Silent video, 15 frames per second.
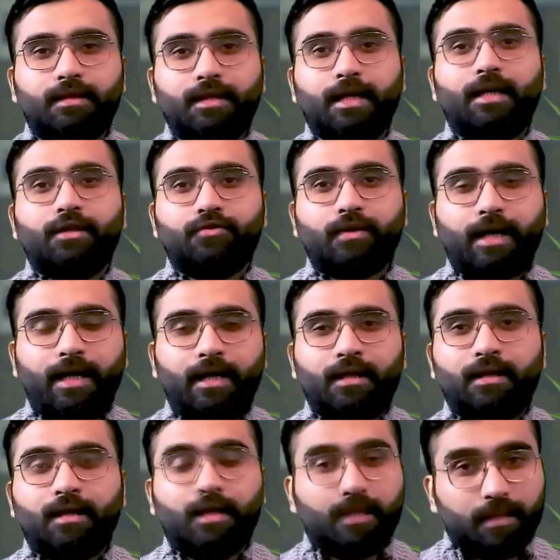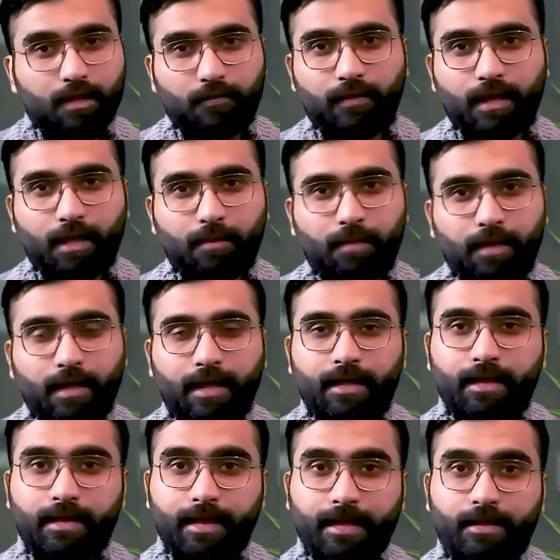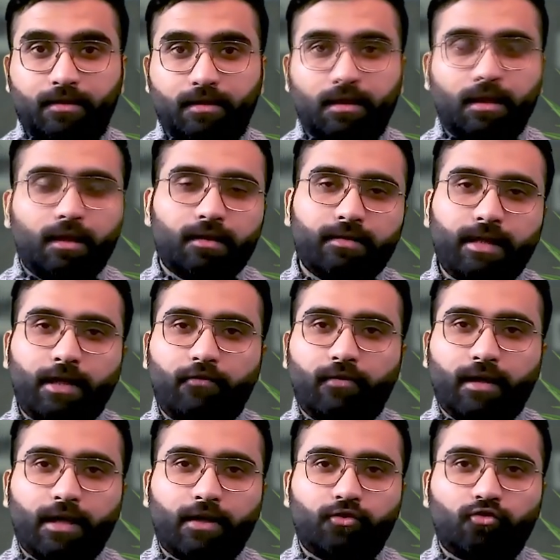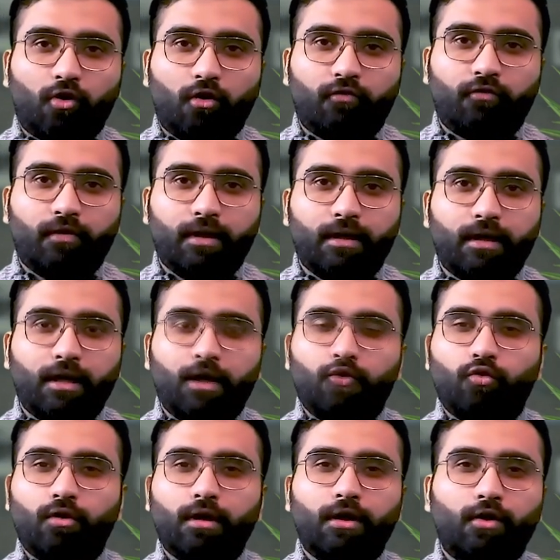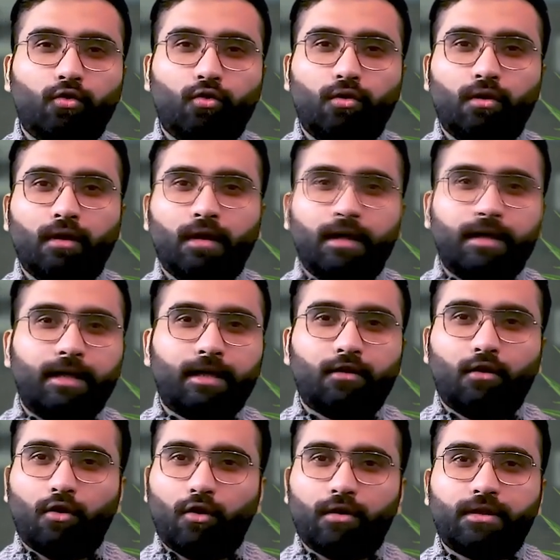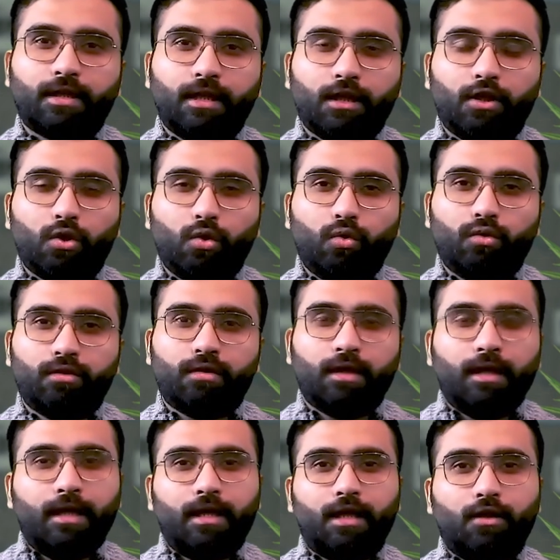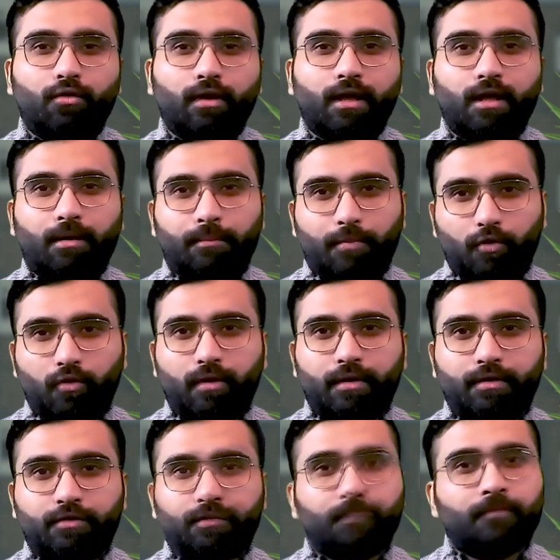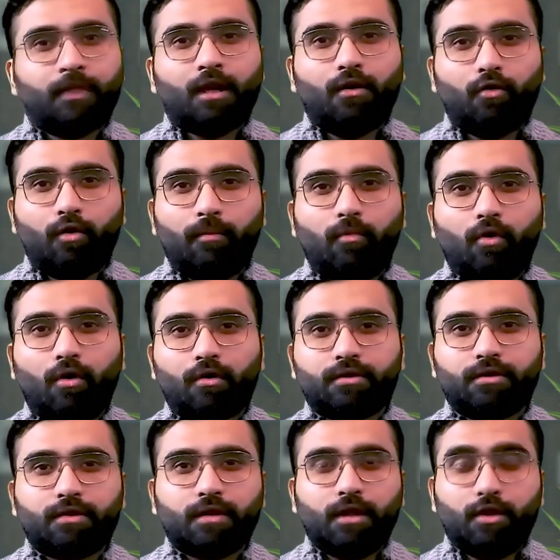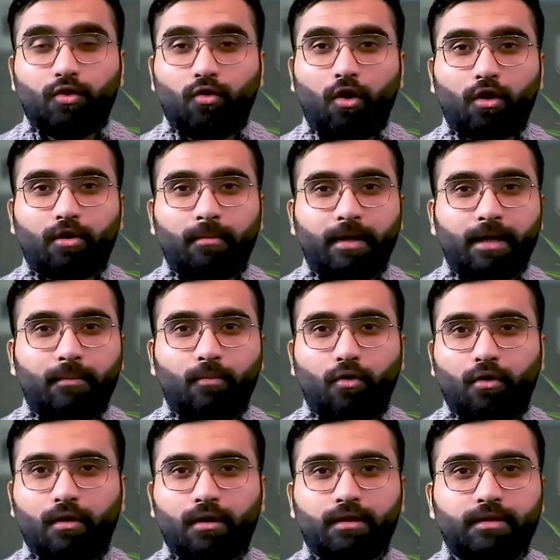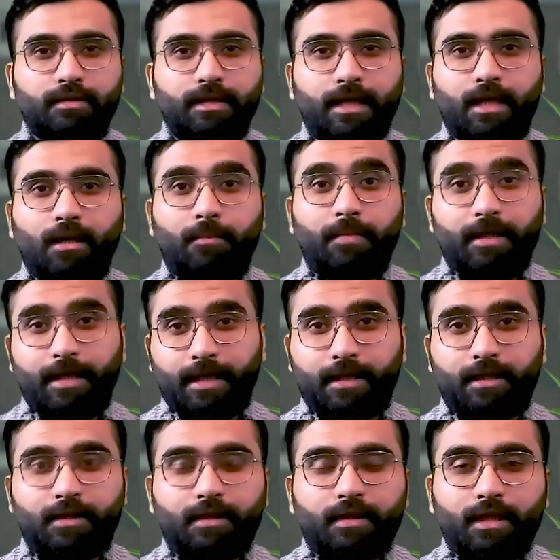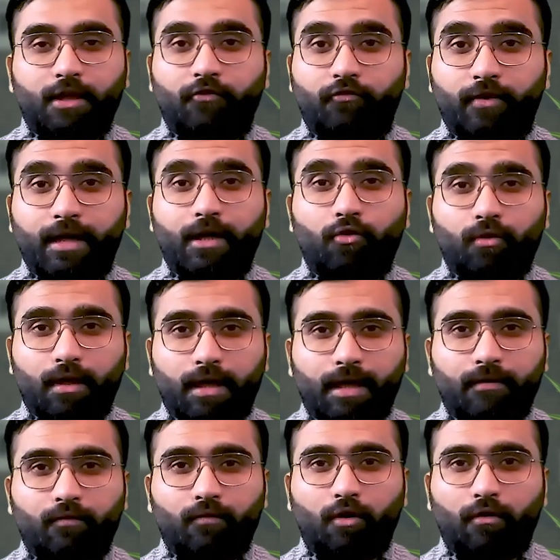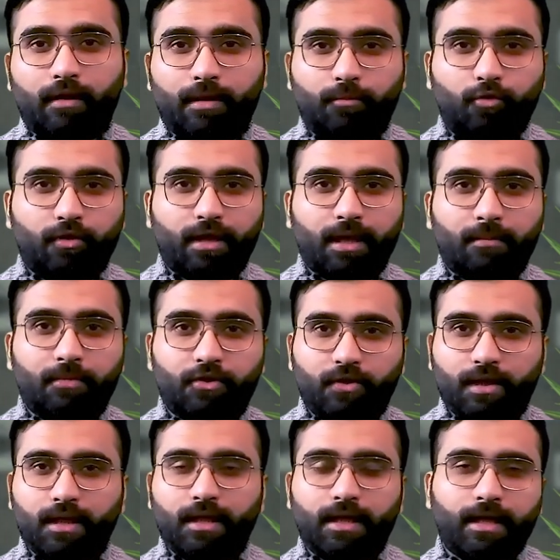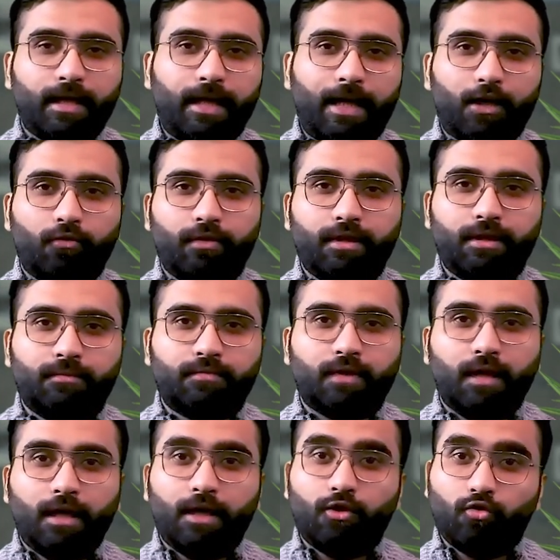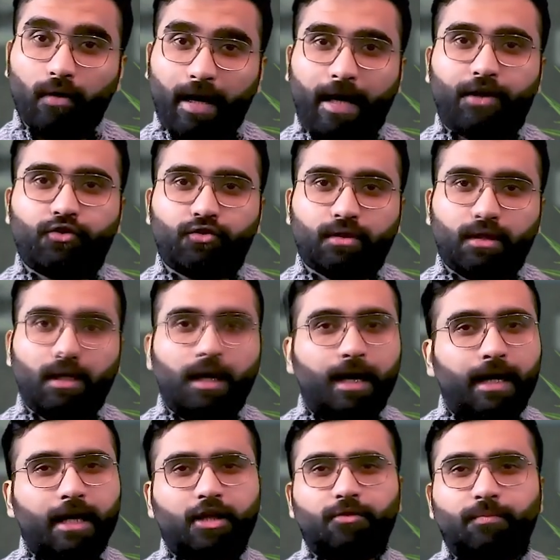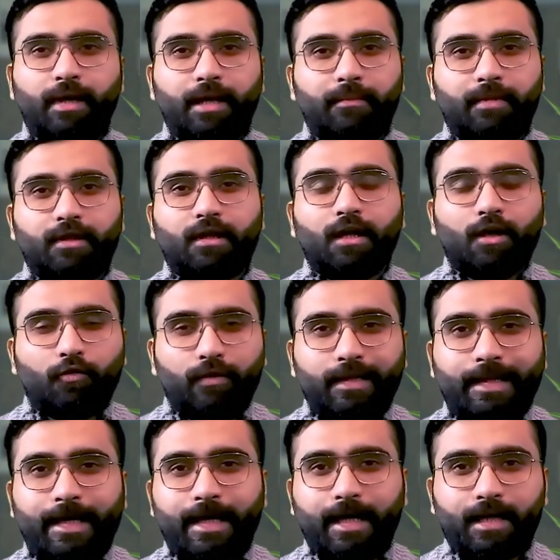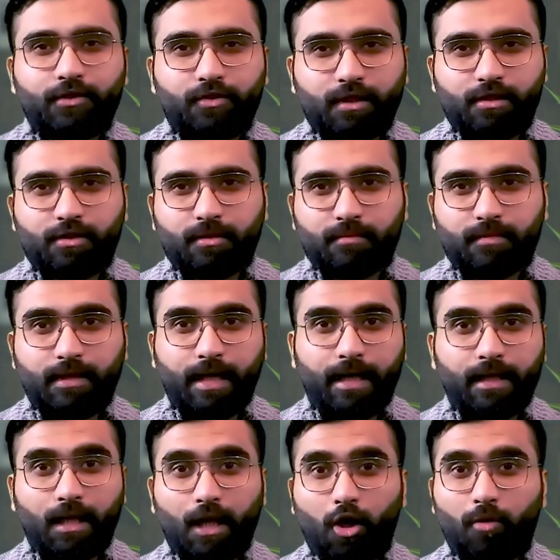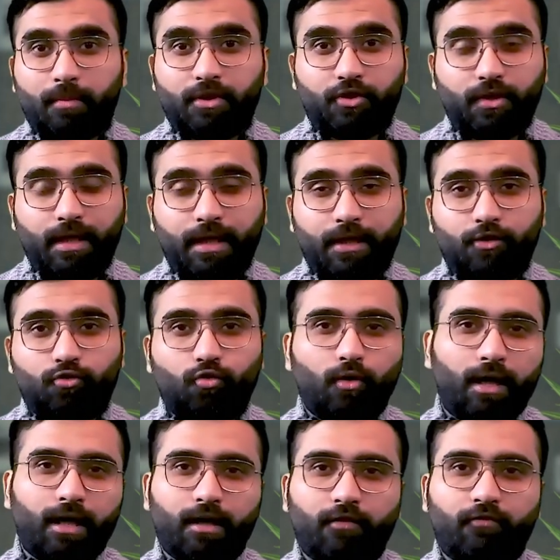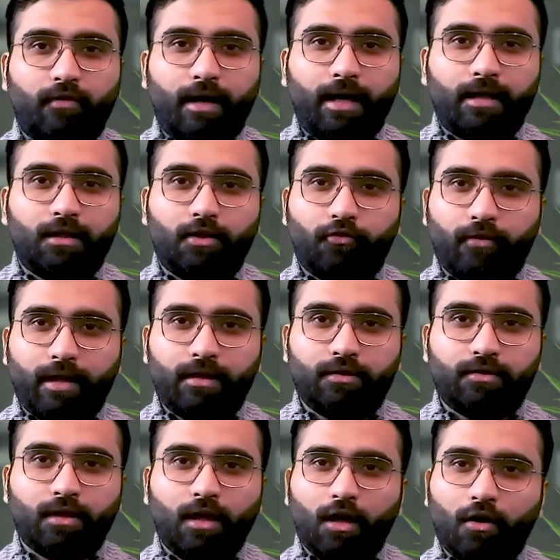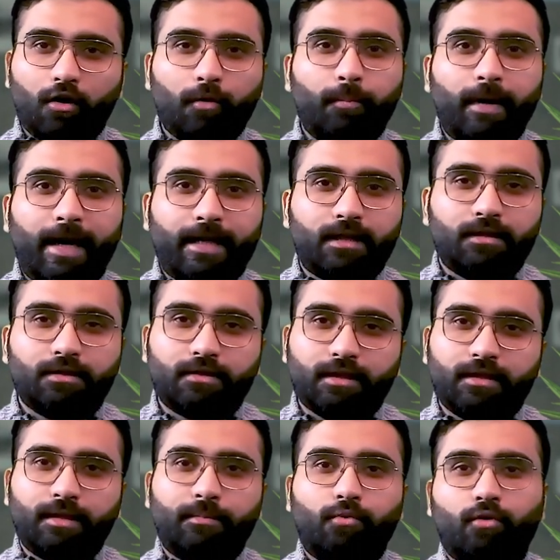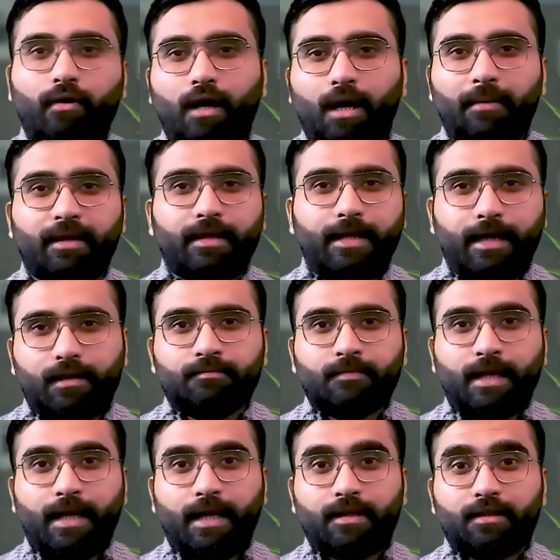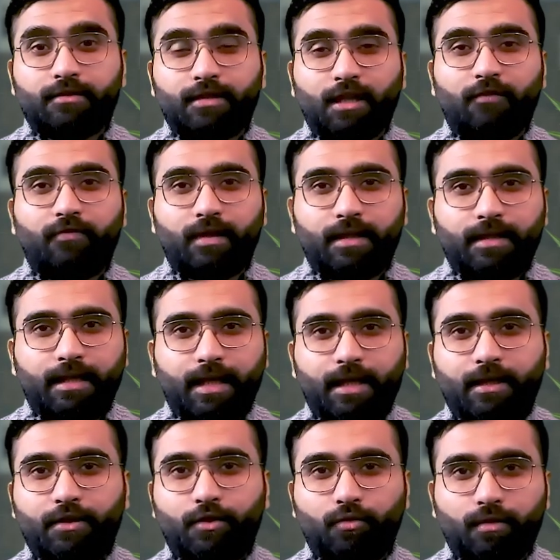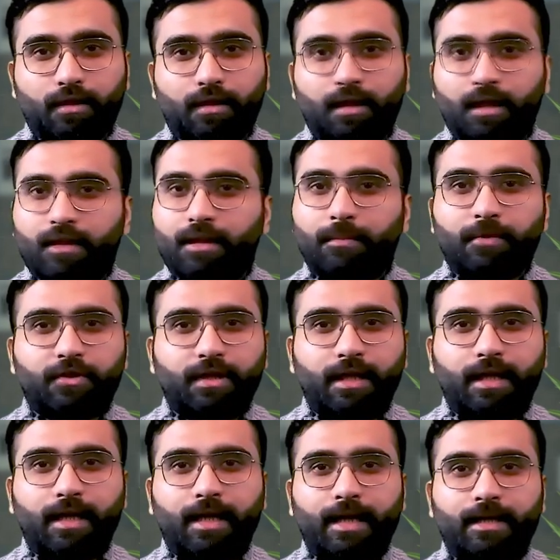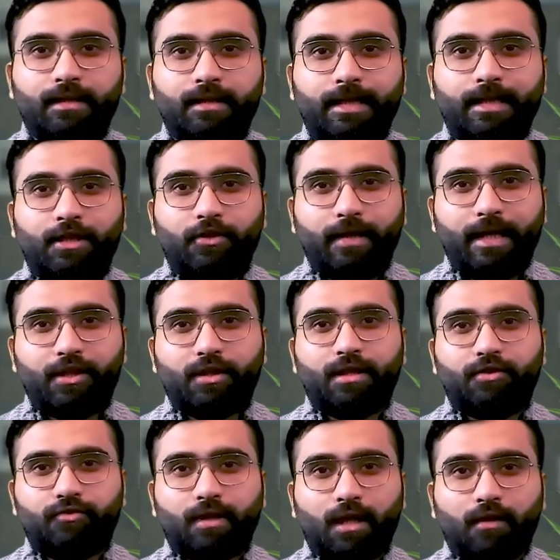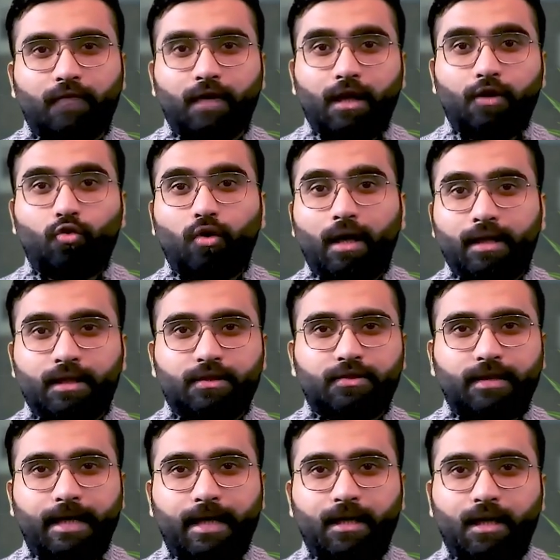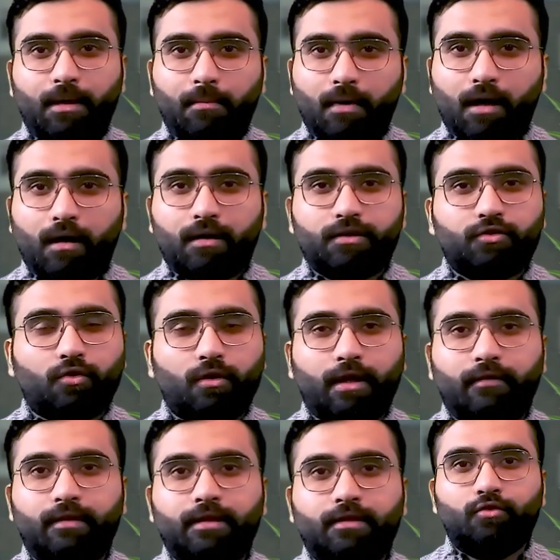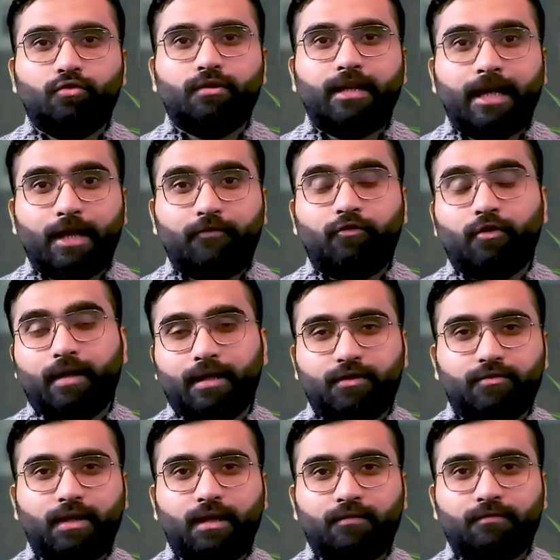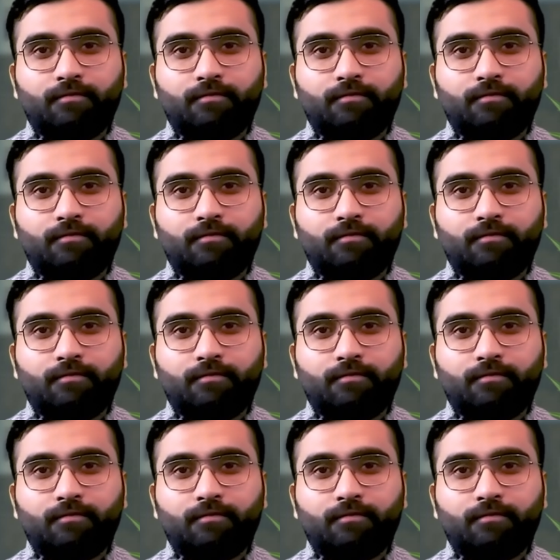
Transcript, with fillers: They design, develop, and test self-running software to control technological tools, including computers, robots, to automate models that are predicted. They are frequently involved in putting machine learning algorithms into action and experiment with AI systems that allow machines to identify the trends or patterns in the programming data. And as a self-contained unit, the machine then teaches itself to understand commands or even think for itself.